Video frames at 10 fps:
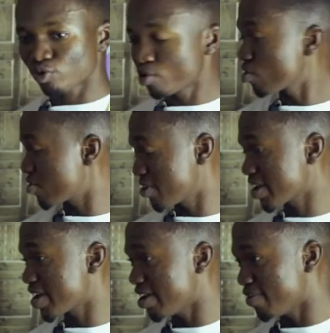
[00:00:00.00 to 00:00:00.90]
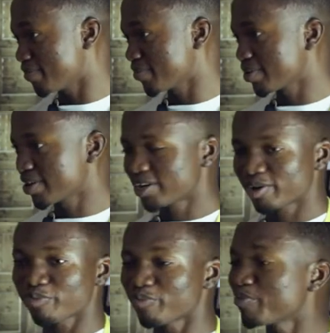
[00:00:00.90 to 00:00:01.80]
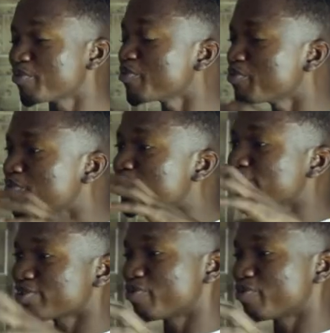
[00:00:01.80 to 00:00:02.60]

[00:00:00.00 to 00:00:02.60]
So when Corona came, because